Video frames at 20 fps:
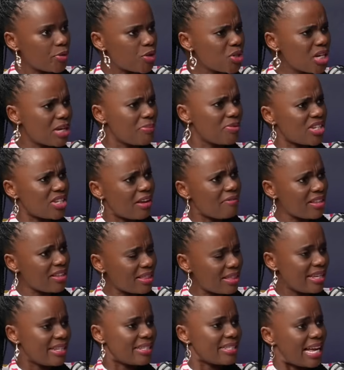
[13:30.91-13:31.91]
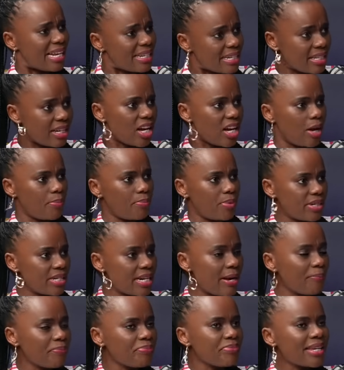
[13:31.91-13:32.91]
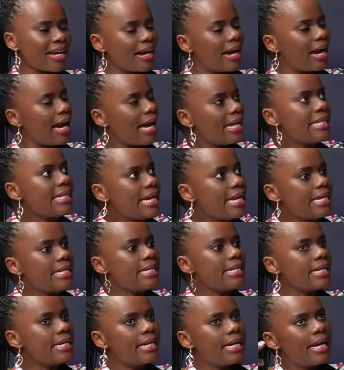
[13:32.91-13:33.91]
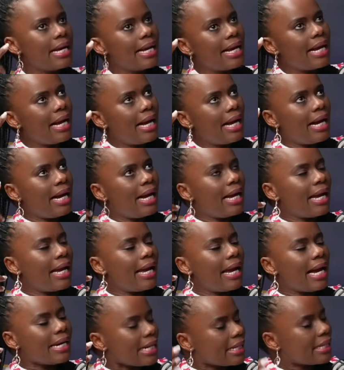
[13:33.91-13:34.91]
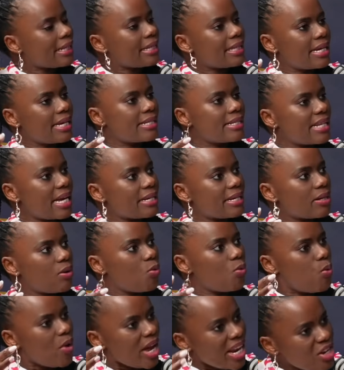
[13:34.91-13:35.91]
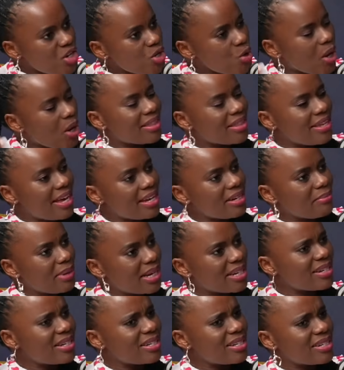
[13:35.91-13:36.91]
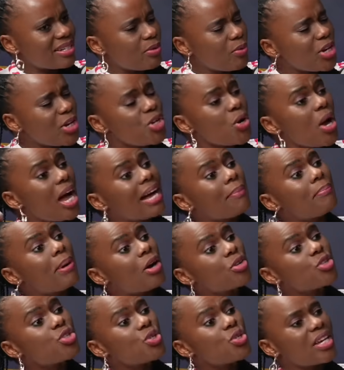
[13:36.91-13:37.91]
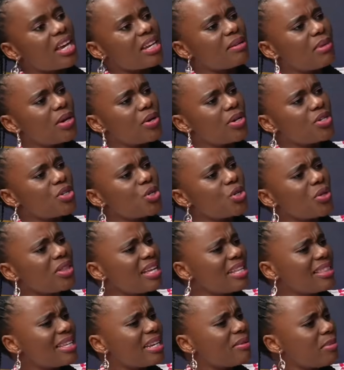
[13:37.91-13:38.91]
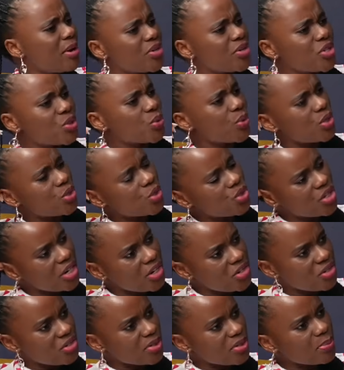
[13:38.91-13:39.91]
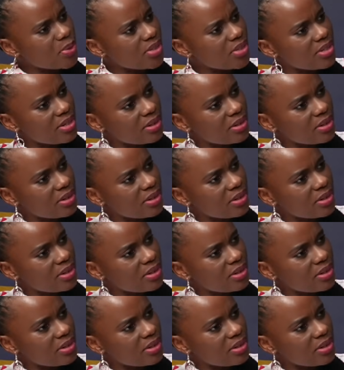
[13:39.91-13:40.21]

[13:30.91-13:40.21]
You keep shoving things under the carpet. And then another thing is that when you are then married, when you are about to get married, you think that marriage is going to change this person.